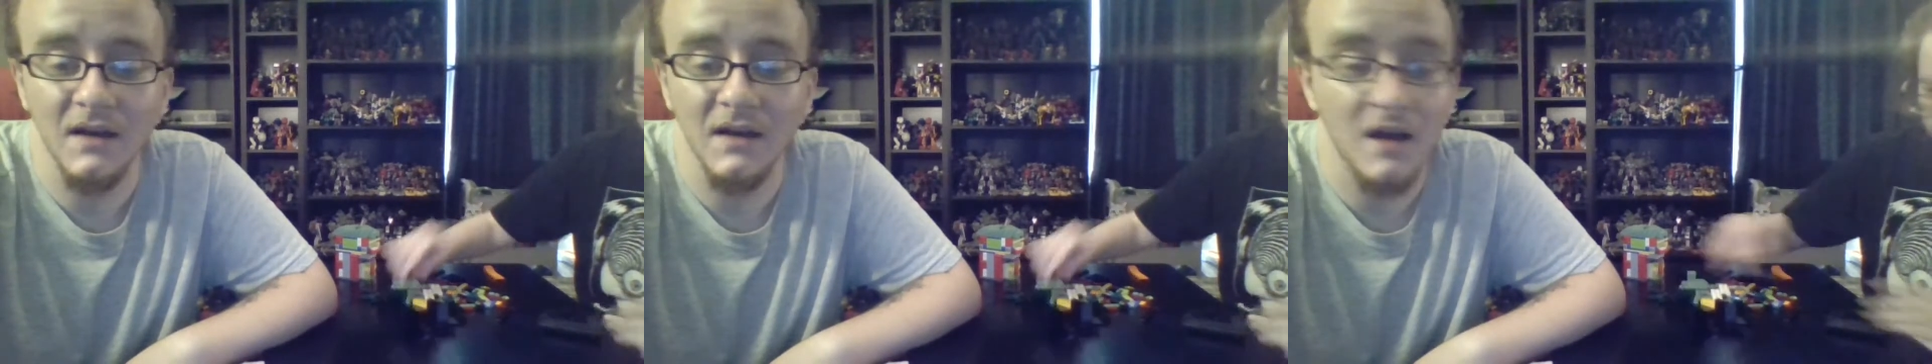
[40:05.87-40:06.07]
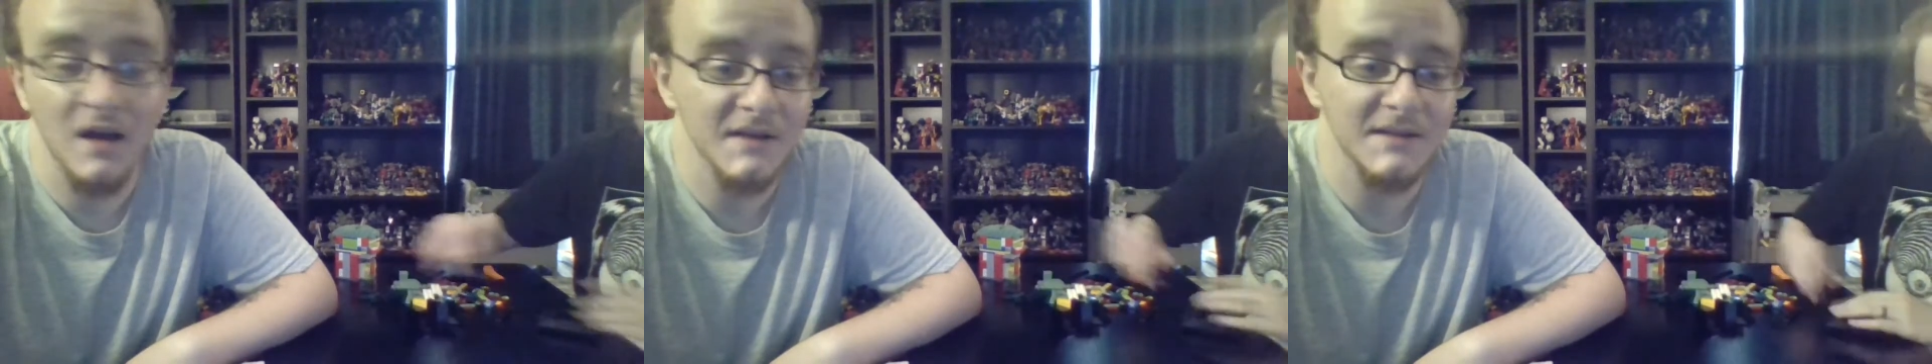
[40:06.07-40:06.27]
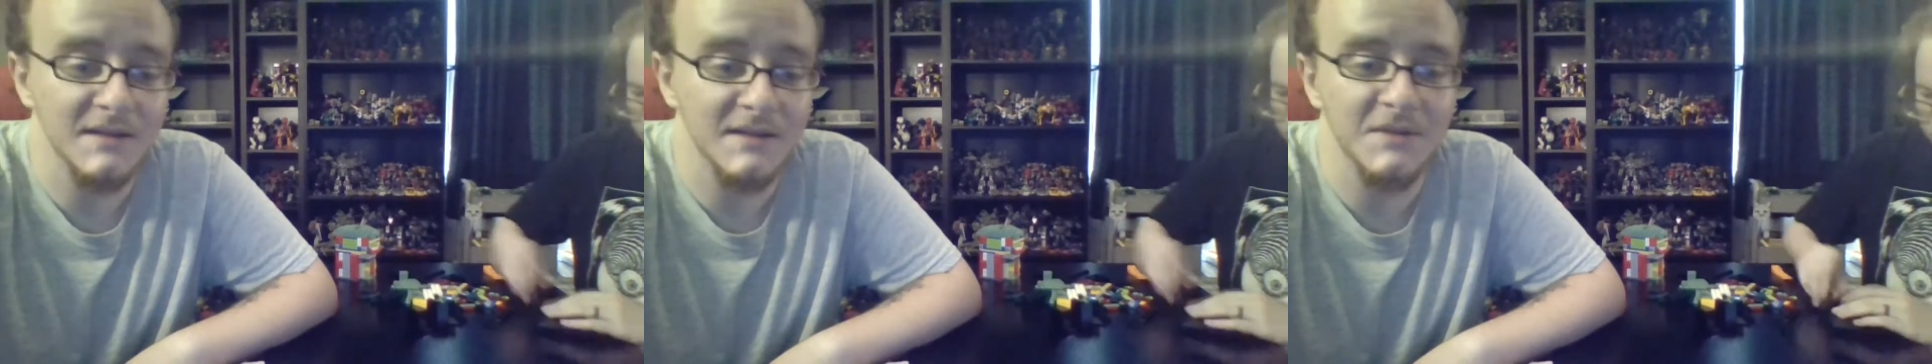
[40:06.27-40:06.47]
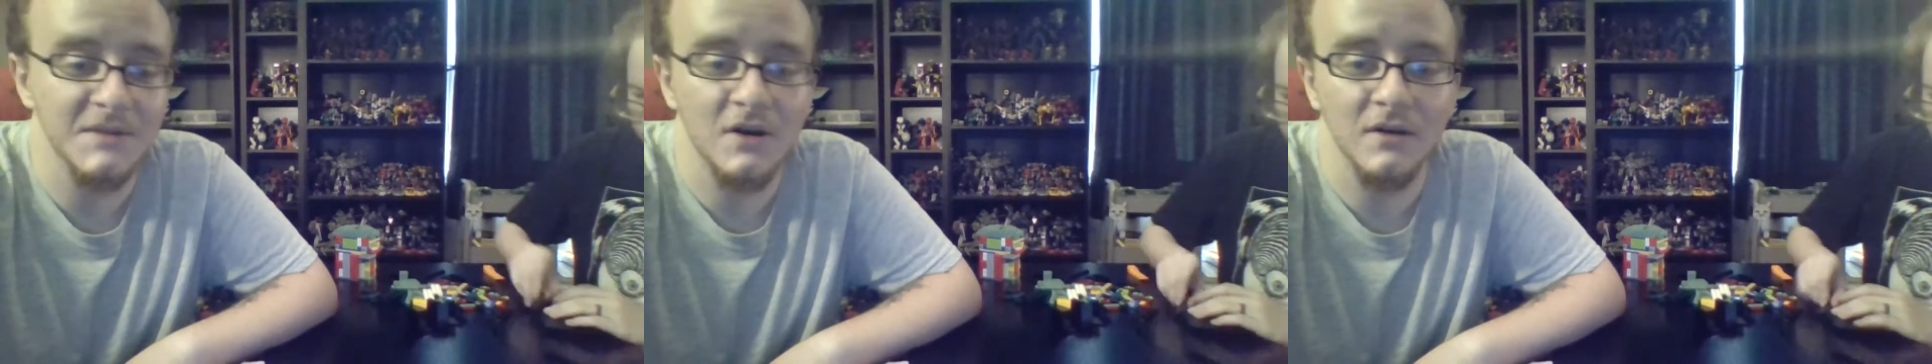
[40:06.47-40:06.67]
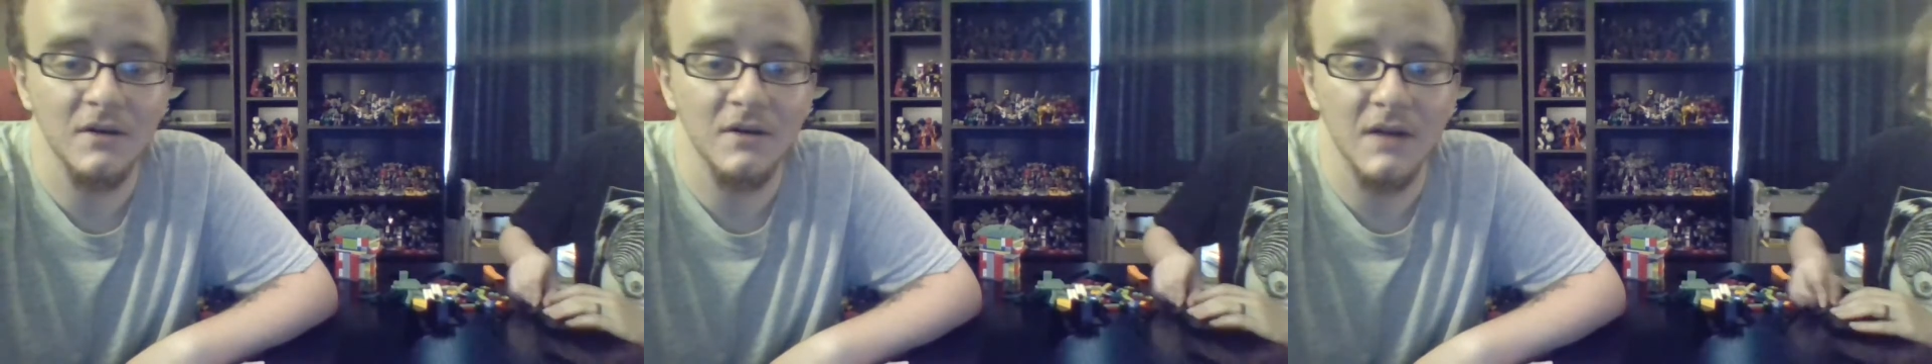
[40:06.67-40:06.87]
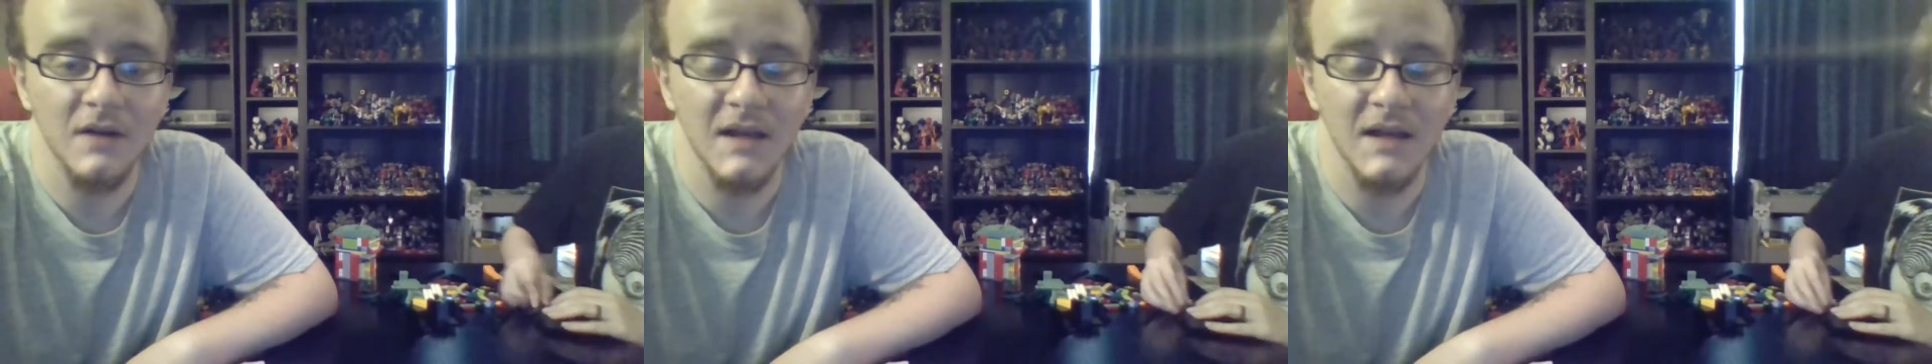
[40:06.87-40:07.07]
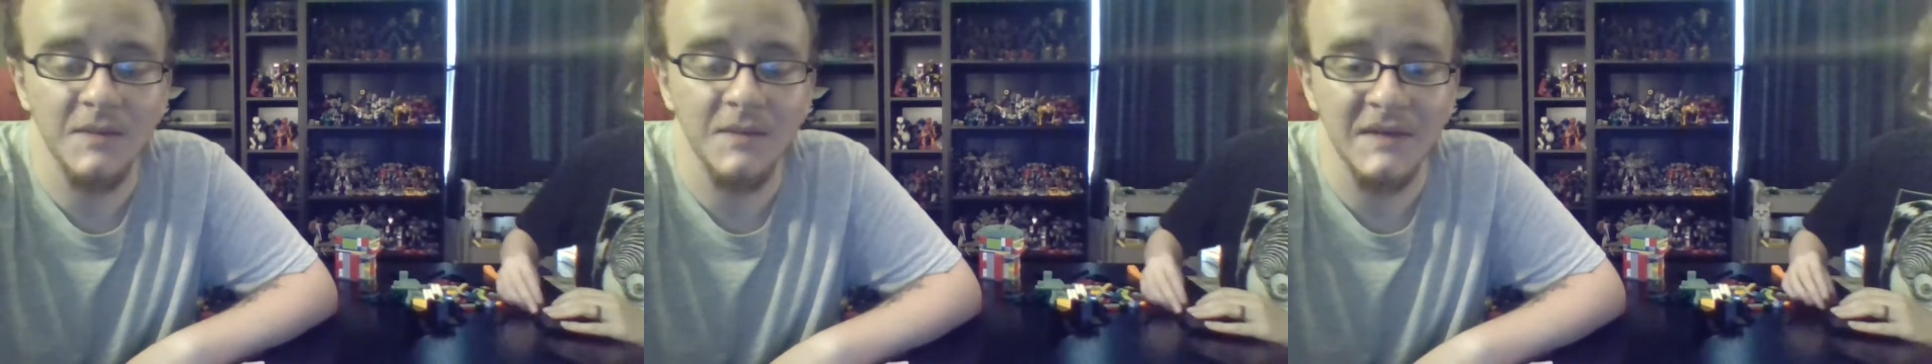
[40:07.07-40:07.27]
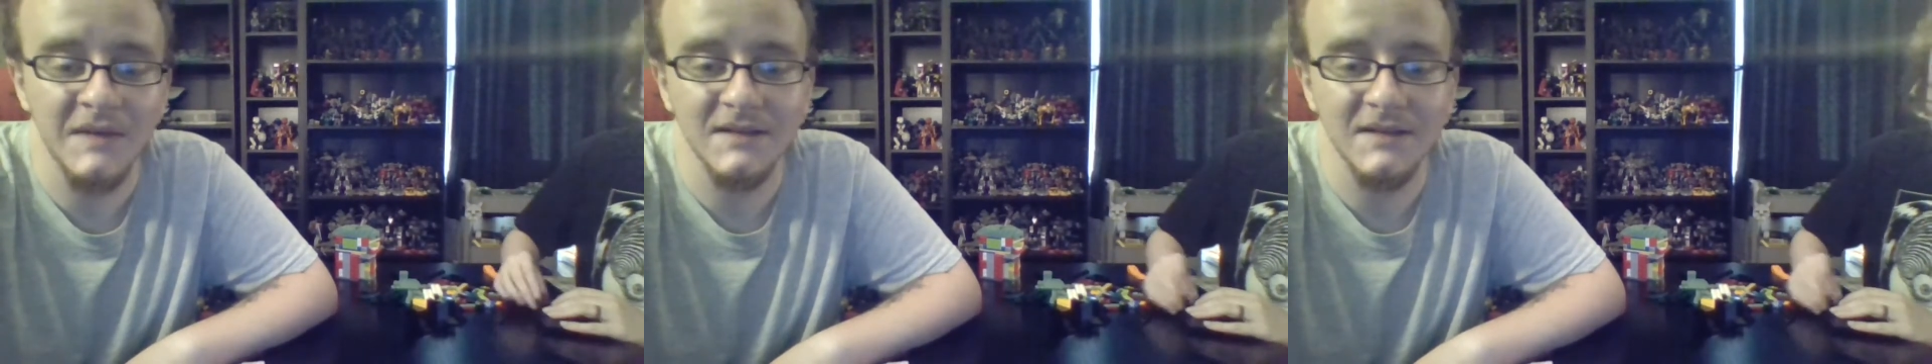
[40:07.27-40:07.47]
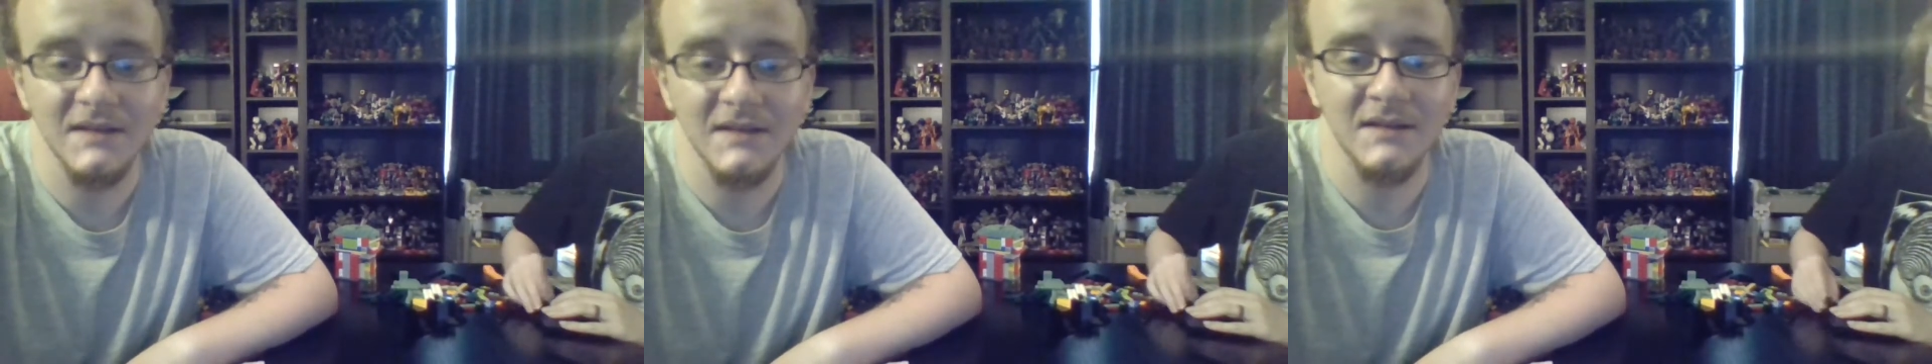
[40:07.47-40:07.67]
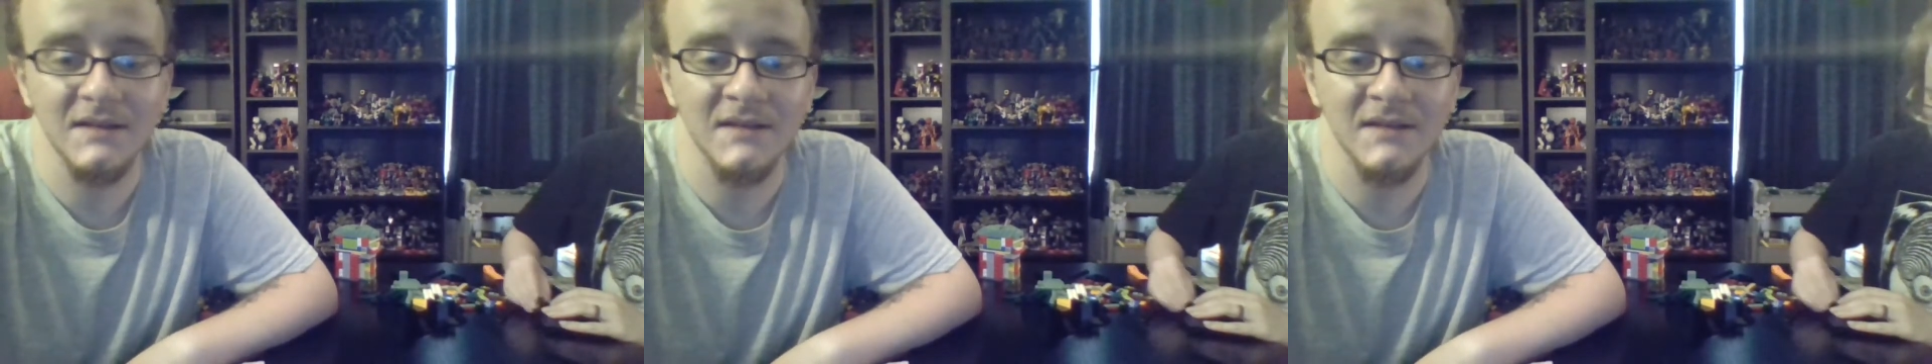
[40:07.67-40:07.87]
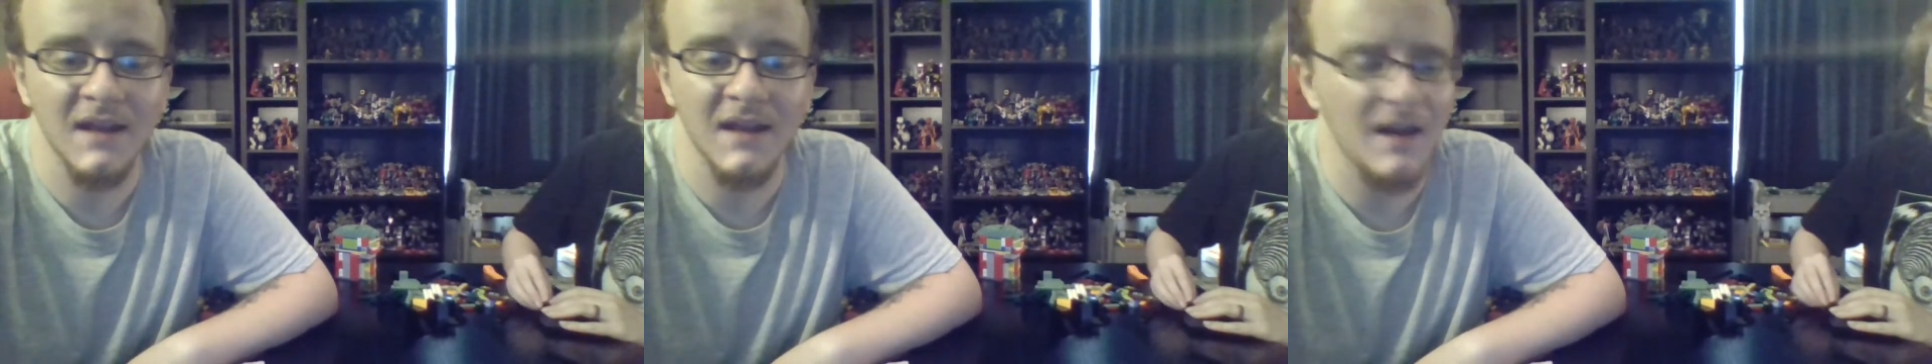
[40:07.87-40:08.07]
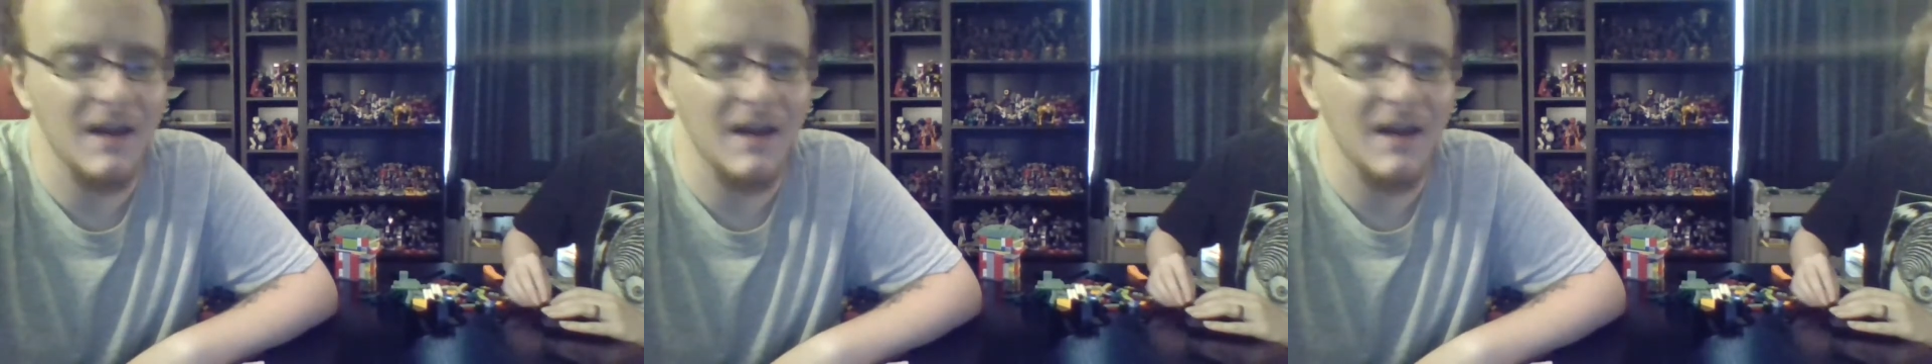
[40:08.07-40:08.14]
concept art pieces.